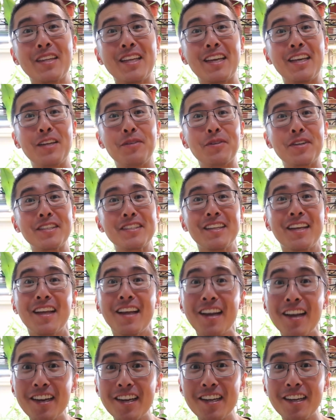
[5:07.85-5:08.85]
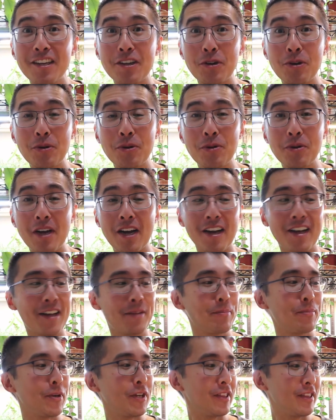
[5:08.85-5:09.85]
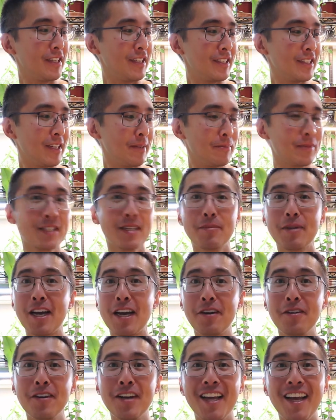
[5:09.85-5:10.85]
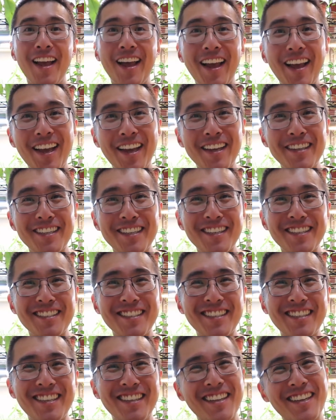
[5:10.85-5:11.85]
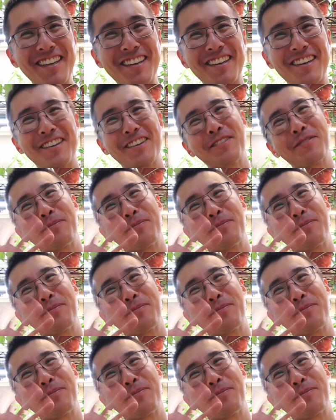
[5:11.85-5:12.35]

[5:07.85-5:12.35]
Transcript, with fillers: Anyways, I'm gonna go uh, put these up somehow, and I'll see you later.